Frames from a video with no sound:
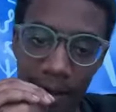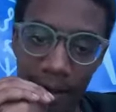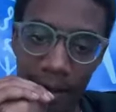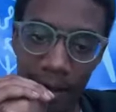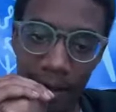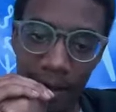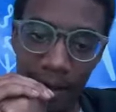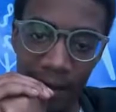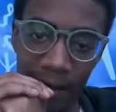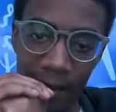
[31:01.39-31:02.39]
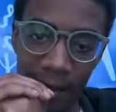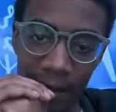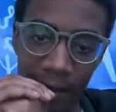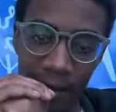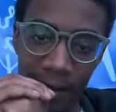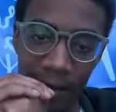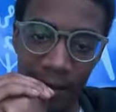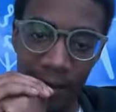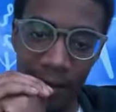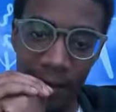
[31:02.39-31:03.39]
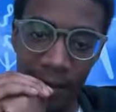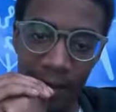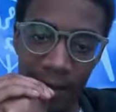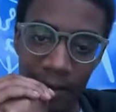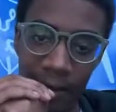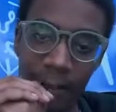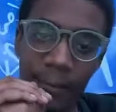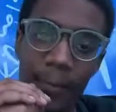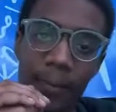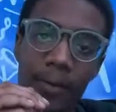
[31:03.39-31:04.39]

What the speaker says: Nobody speaks.